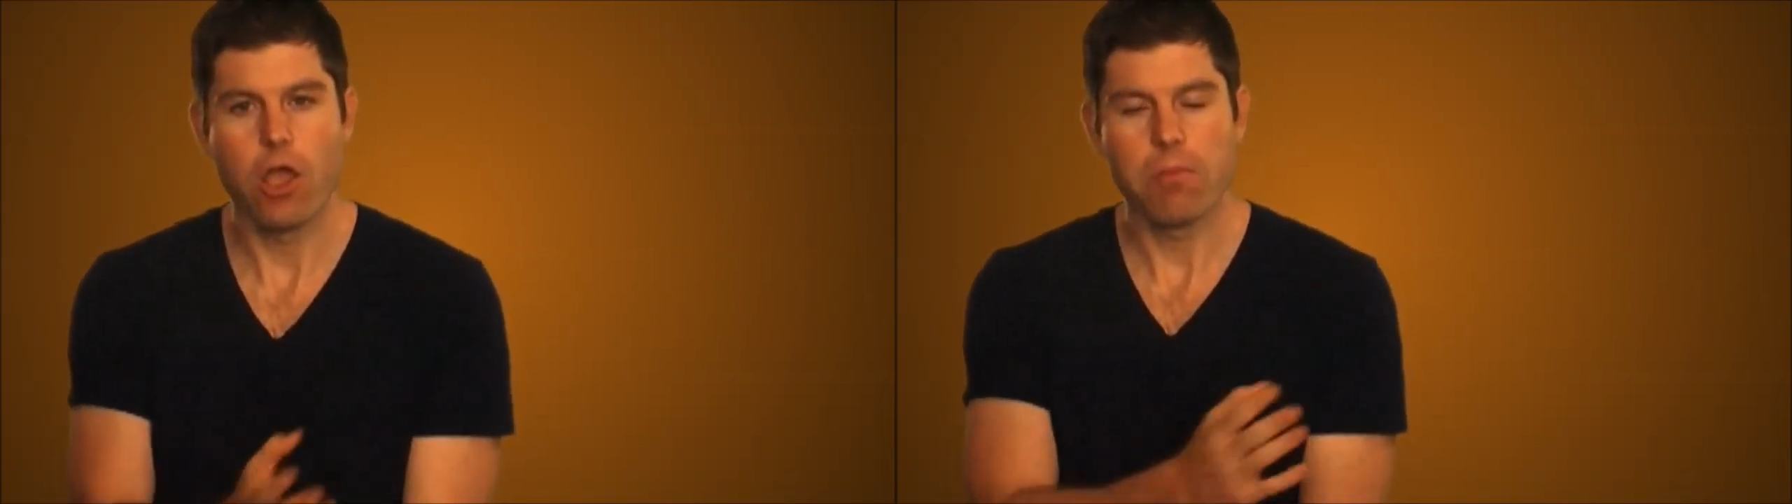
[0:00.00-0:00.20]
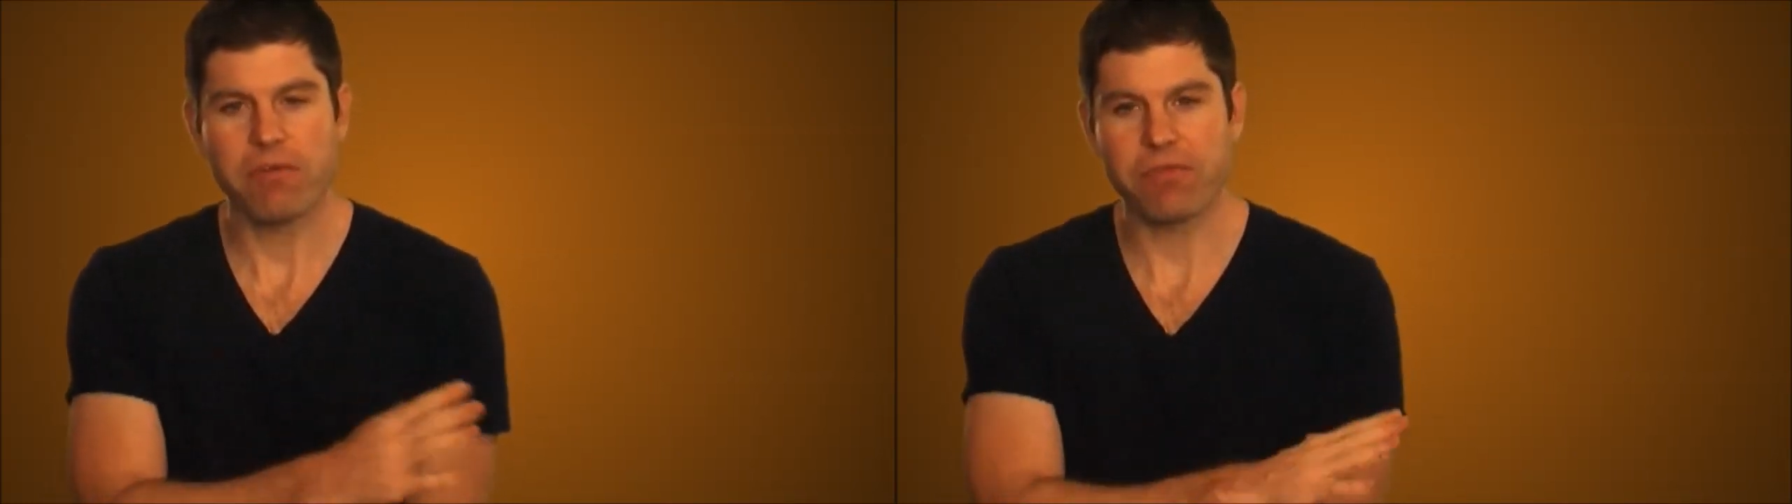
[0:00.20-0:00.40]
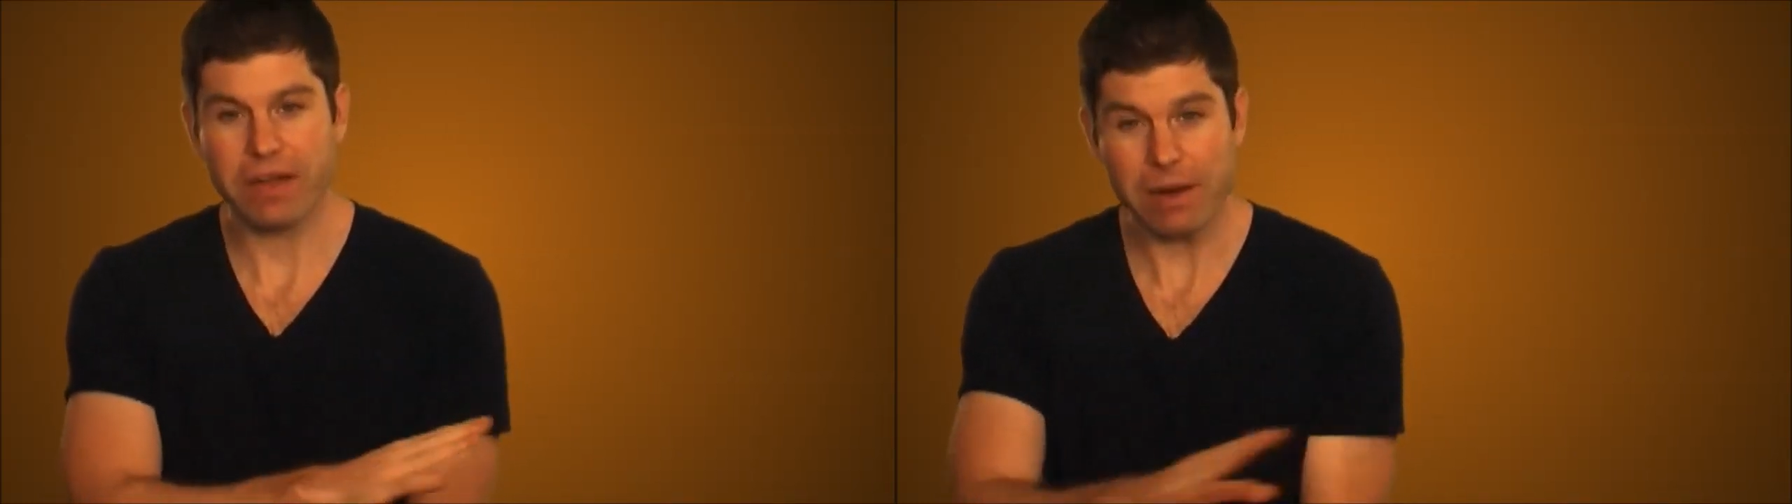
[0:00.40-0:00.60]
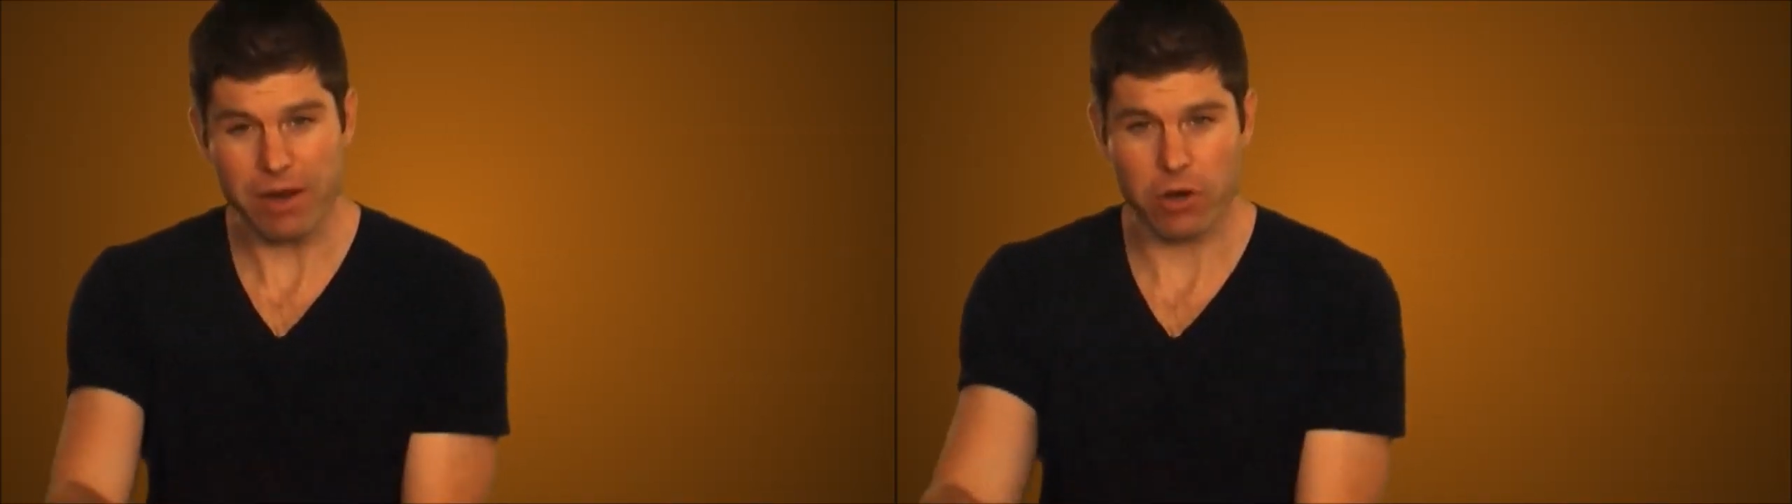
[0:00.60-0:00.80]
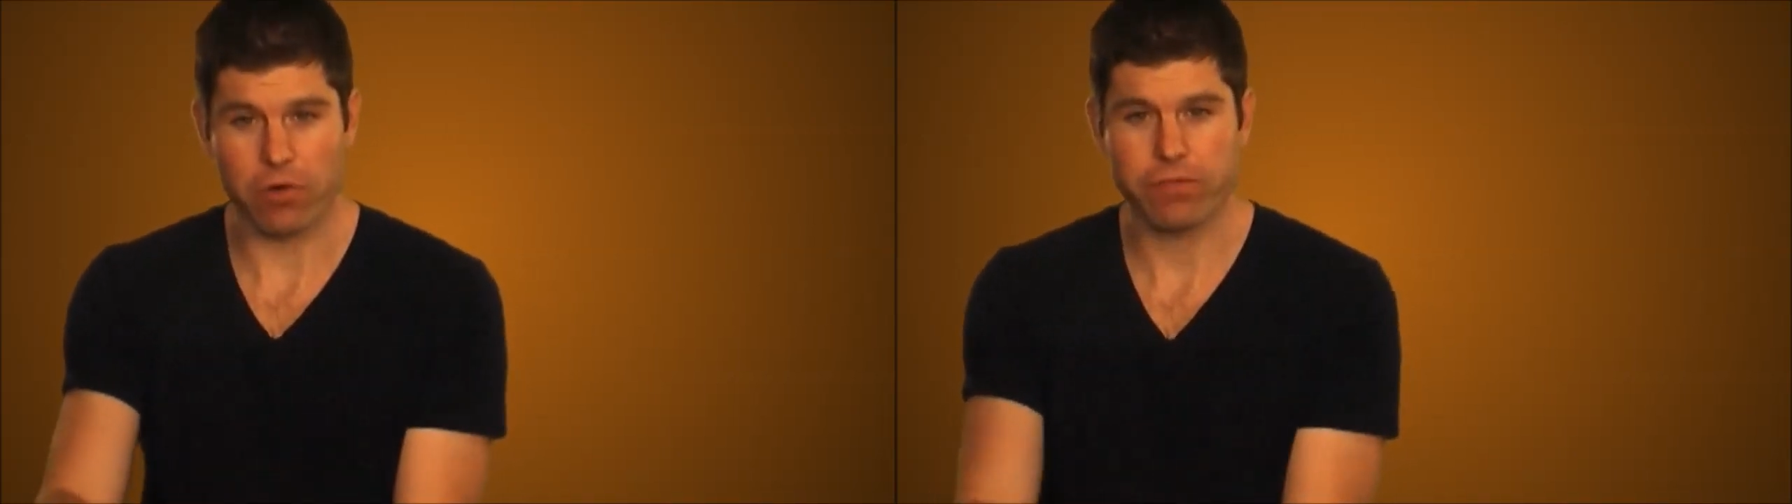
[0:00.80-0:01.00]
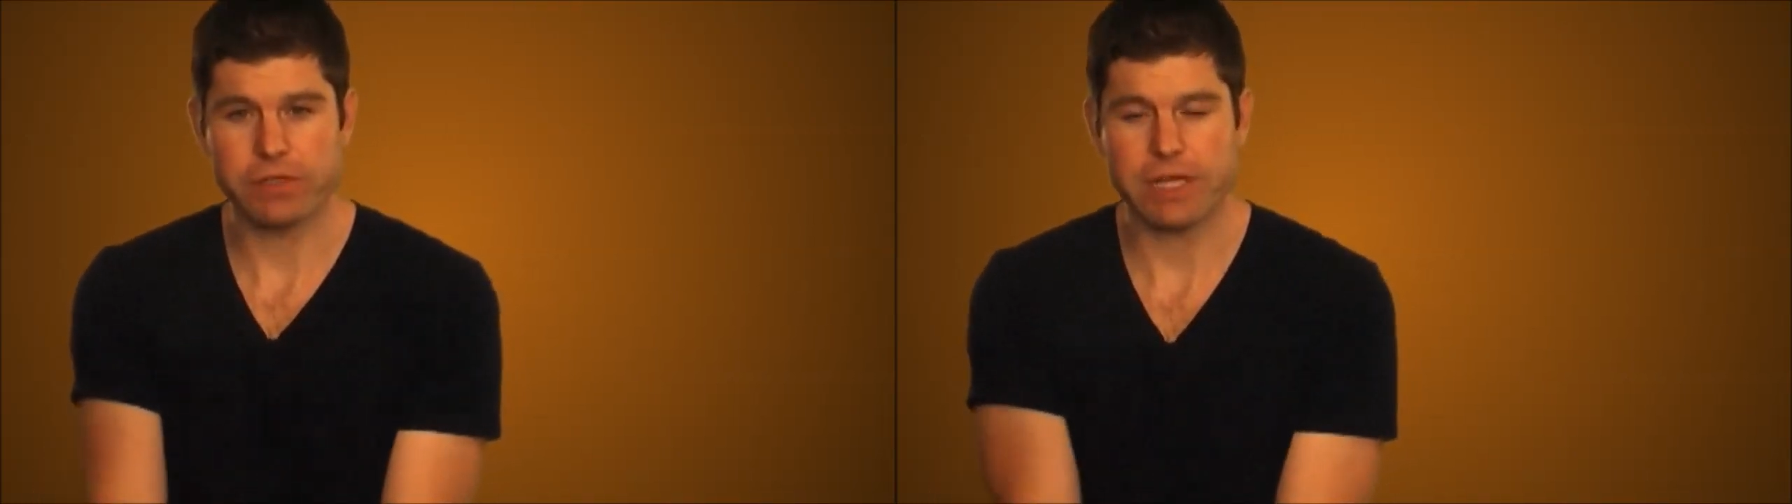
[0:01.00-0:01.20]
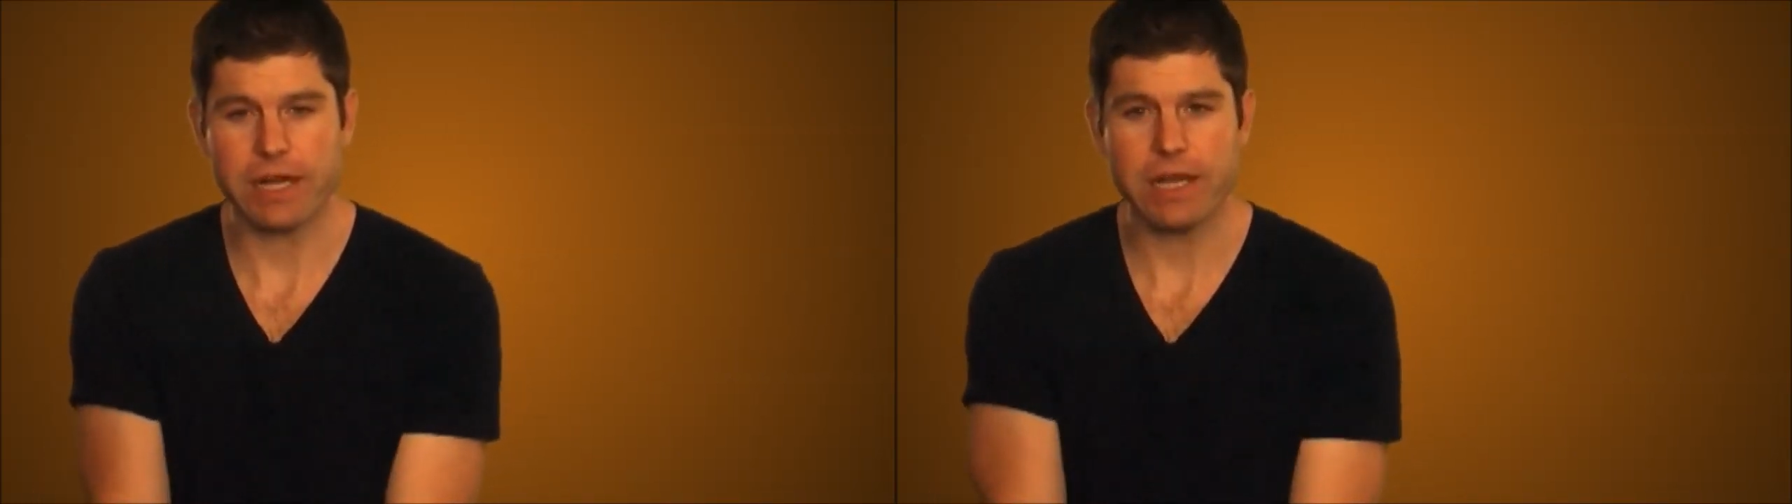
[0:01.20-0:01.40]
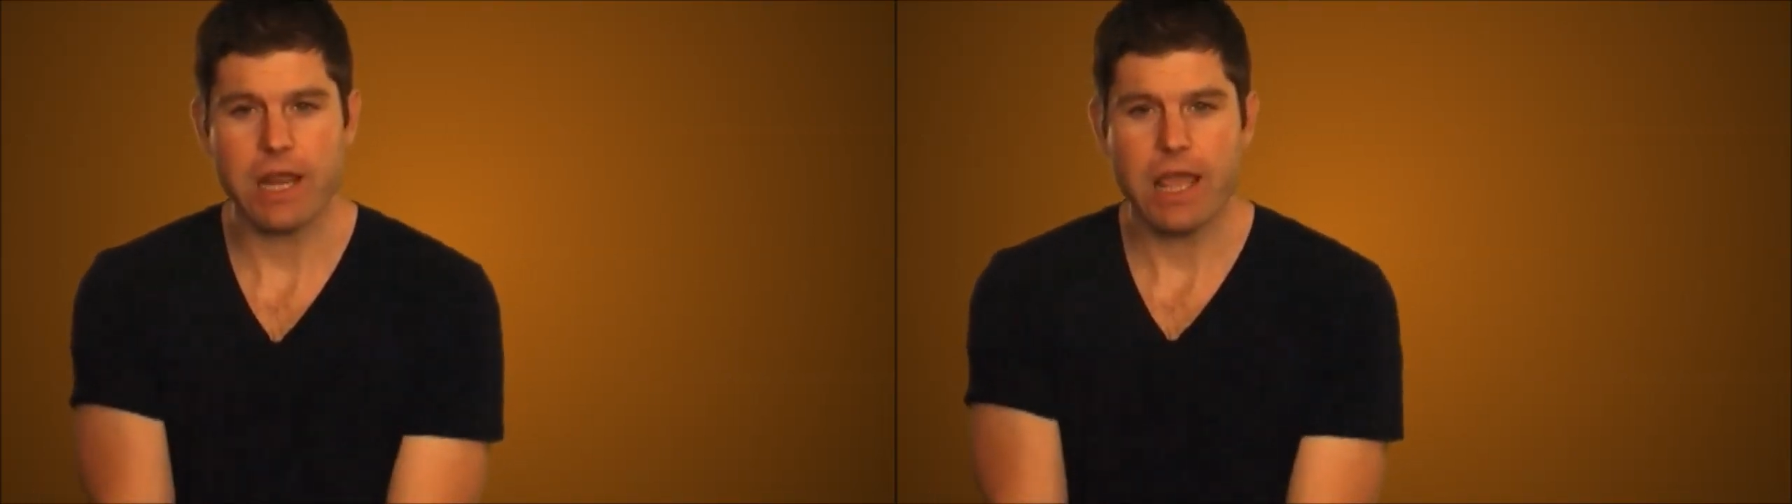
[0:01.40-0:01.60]
But forget about her for a
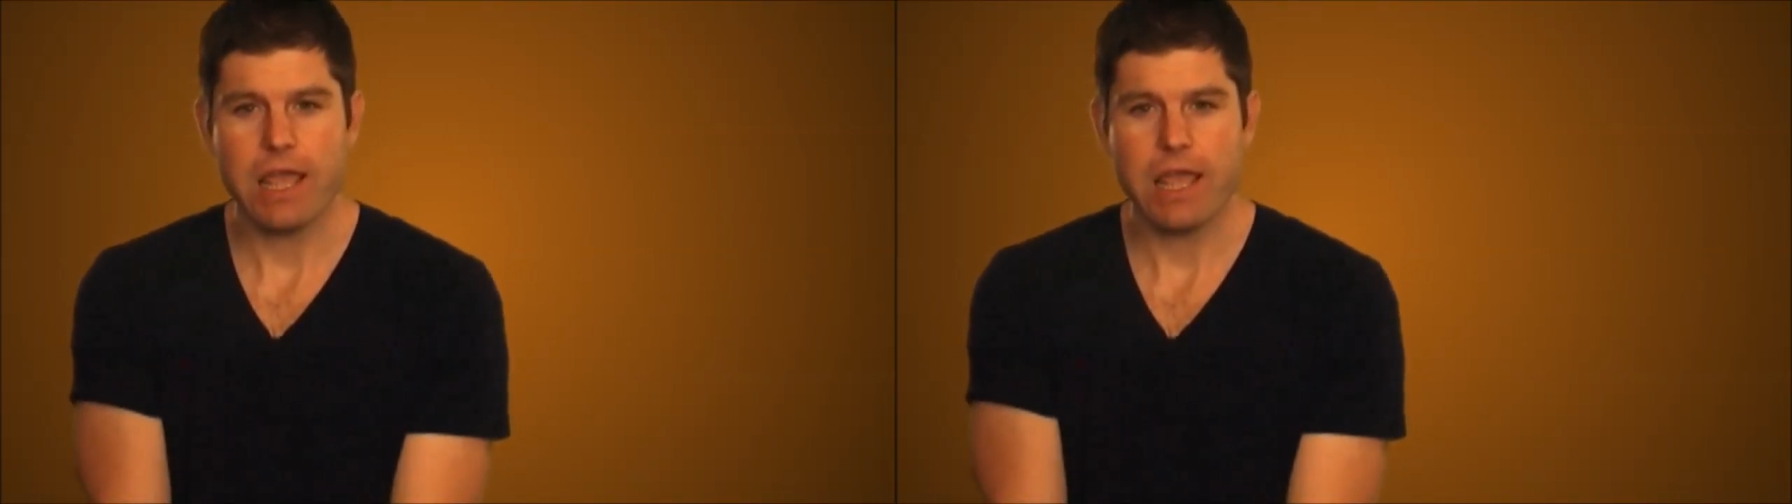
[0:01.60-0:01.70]
second.